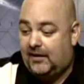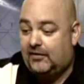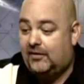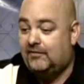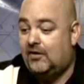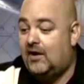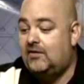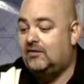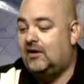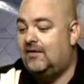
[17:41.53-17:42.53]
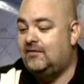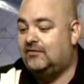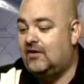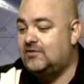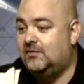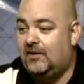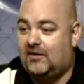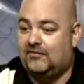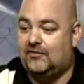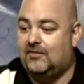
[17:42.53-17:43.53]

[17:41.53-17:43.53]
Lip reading: And I don't even know how you can have a discussion about it.